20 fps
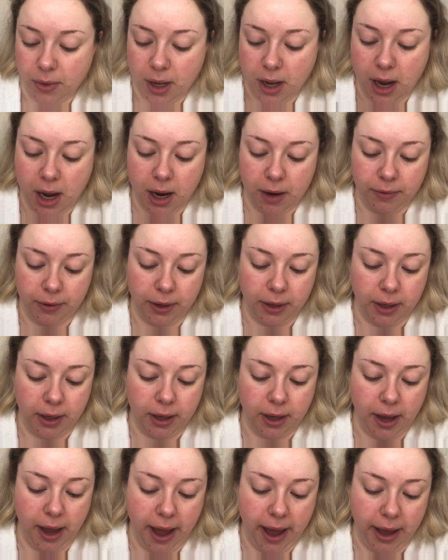have a
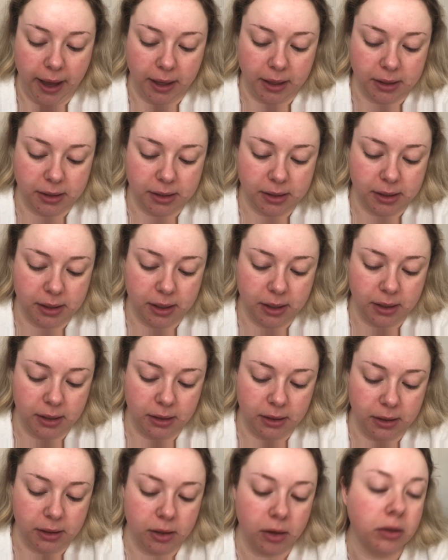guess.
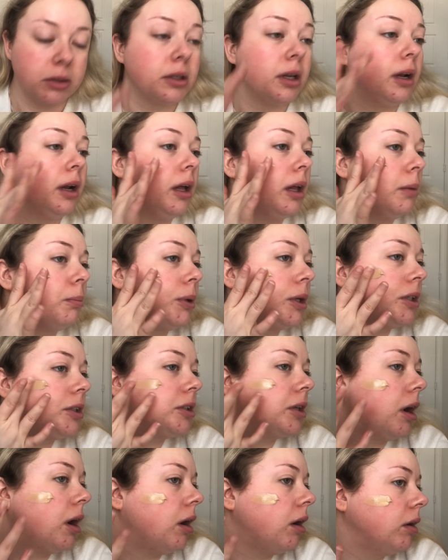This looks a little bit
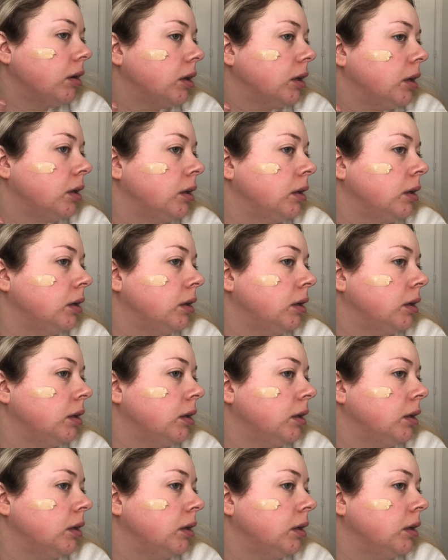dark.